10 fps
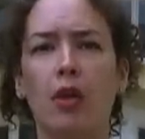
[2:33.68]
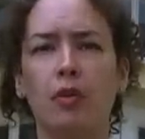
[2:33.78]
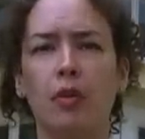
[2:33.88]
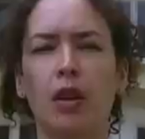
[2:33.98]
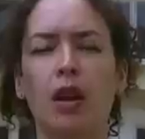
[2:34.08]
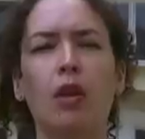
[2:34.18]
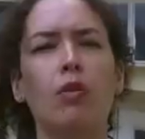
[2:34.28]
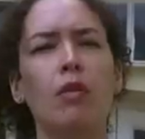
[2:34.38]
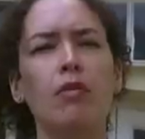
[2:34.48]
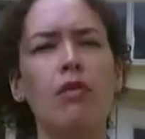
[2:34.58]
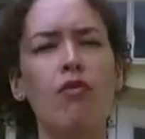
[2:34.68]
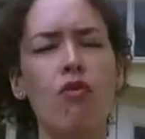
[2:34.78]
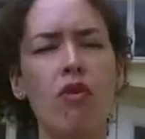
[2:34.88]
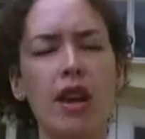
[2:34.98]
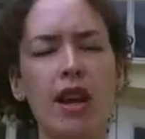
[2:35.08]
No. When we
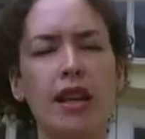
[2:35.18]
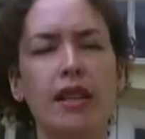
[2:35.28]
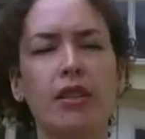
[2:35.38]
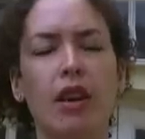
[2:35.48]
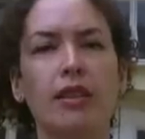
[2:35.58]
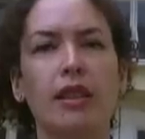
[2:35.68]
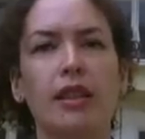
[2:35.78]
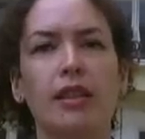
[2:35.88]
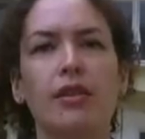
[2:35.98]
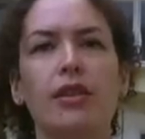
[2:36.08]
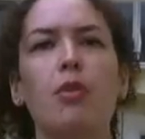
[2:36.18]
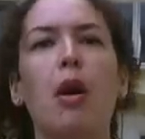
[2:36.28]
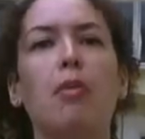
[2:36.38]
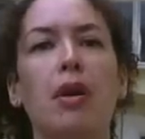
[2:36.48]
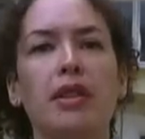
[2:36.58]
really start to listen
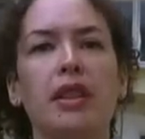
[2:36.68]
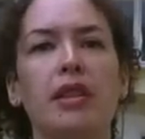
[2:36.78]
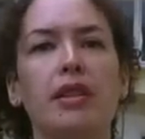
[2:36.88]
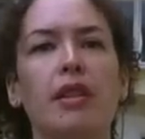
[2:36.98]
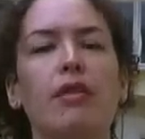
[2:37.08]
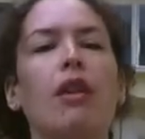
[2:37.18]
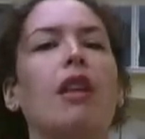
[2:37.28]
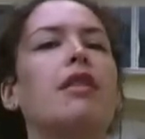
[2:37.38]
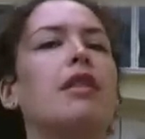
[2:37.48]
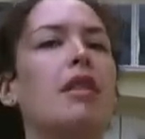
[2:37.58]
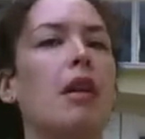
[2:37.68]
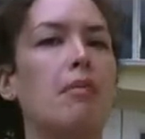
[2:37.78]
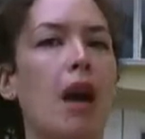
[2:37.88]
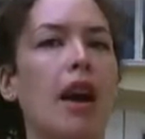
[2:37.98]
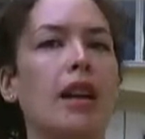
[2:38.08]
to our bodies rather than
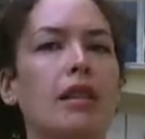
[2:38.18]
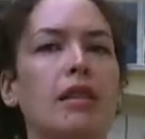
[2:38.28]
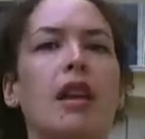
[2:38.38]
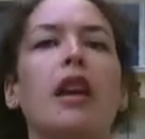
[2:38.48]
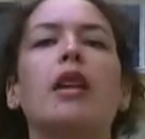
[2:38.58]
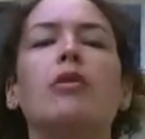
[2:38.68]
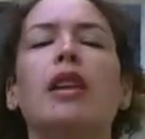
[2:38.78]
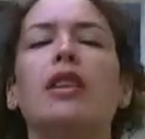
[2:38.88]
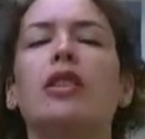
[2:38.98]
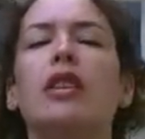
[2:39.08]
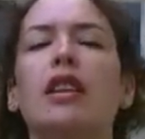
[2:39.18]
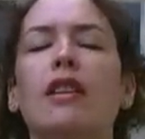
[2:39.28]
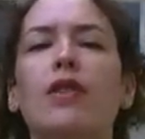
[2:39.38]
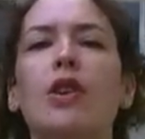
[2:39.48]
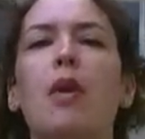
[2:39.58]
our minds, it will actually
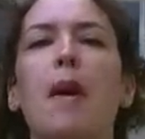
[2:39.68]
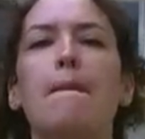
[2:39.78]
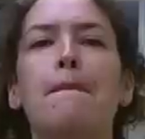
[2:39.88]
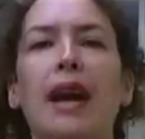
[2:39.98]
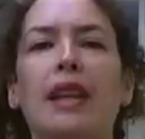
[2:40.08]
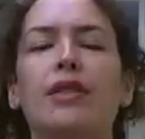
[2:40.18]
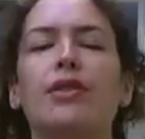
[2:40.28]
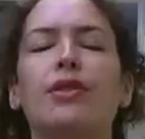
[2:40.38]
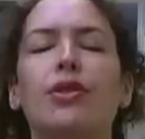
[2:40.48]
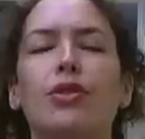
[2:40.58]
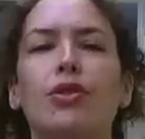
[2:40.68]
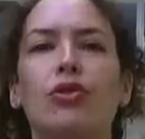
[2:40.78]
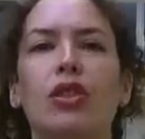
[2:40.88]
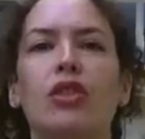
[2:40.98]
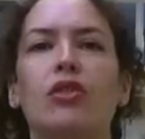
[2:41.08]
give you a balanced
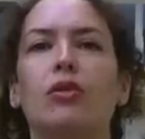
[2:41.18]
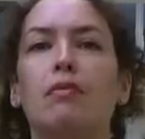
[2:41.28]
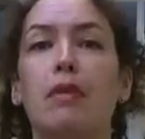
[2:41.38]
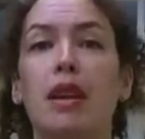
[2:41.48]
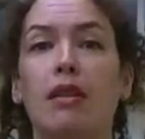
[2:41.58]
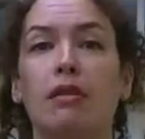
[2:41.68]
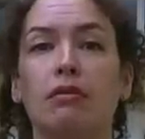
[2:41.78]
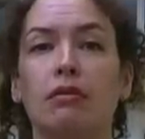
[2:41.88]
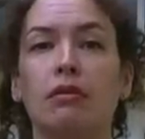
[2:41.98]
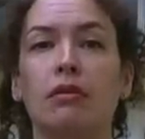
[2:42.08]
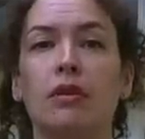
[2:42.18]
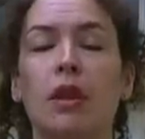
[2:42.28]
nutritional meal.